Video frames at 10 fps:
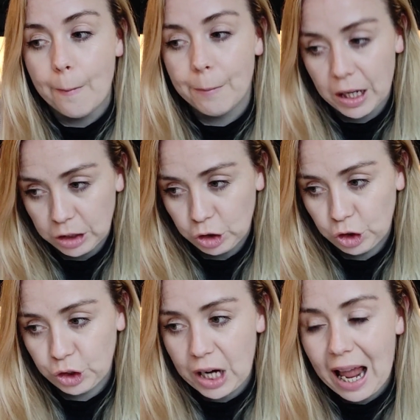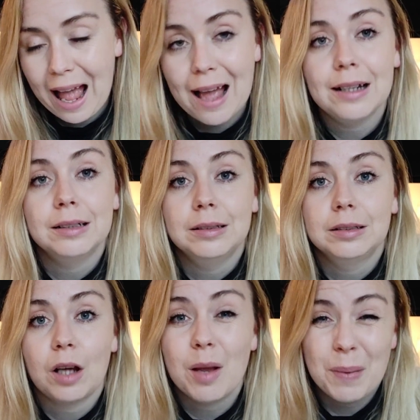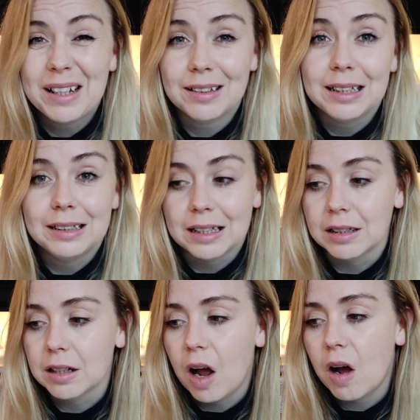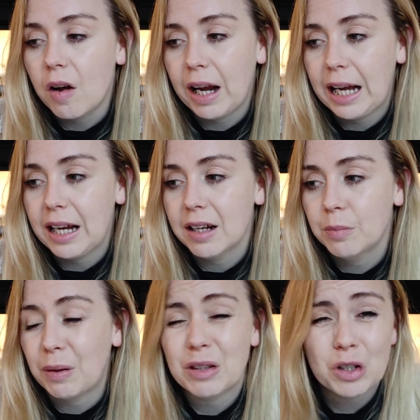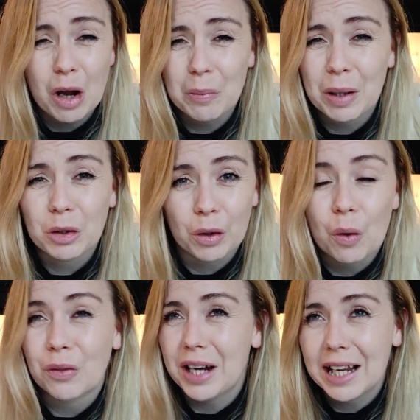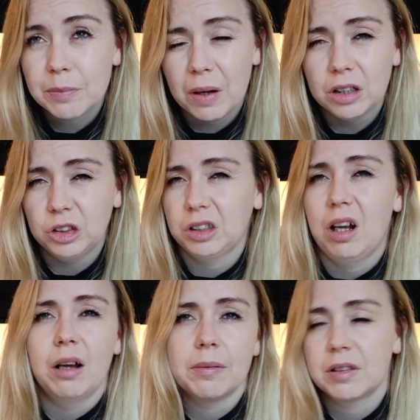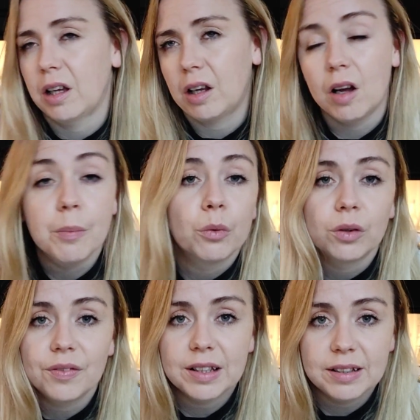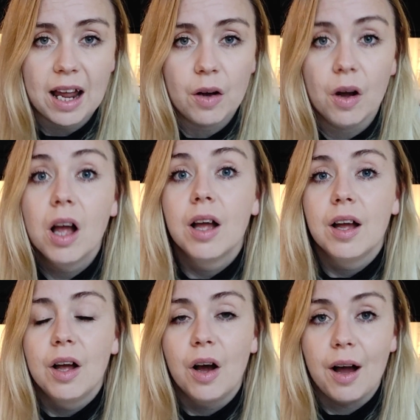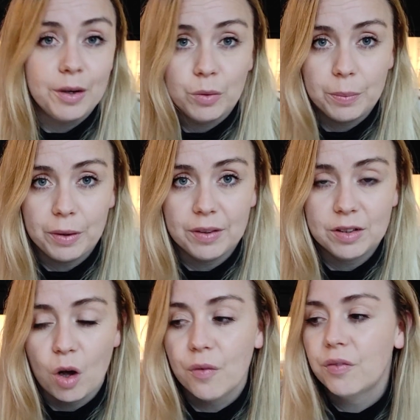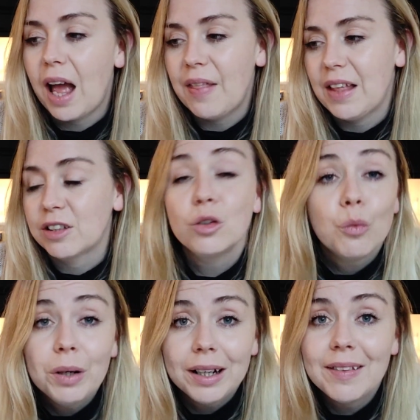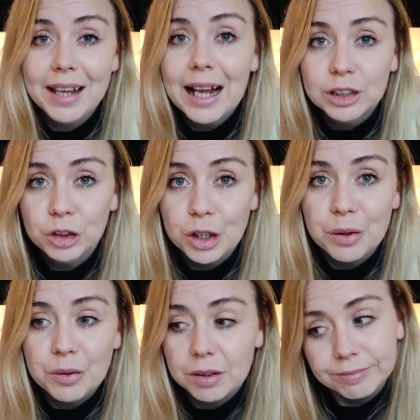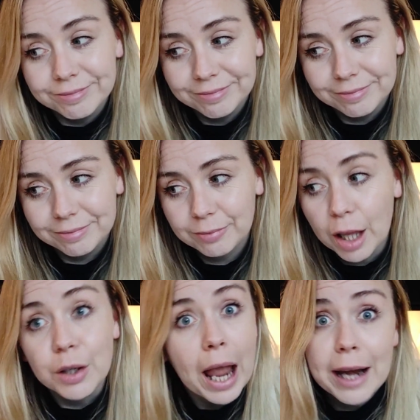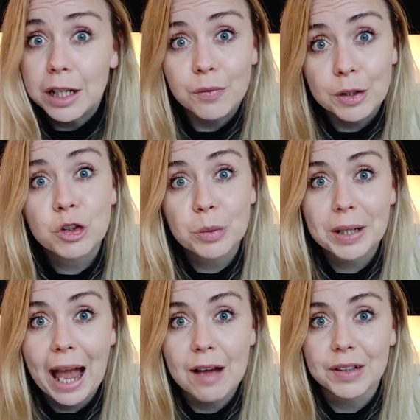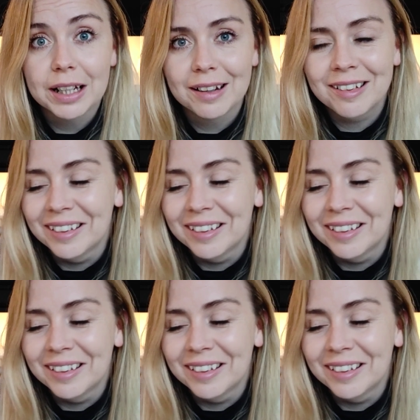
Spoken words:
bunch. And I basically didn't. By the time I got it on the next bunch, I was like, I'm bored of this now. I don't want to peel this off. And that's not really the attitude that any of us should be having.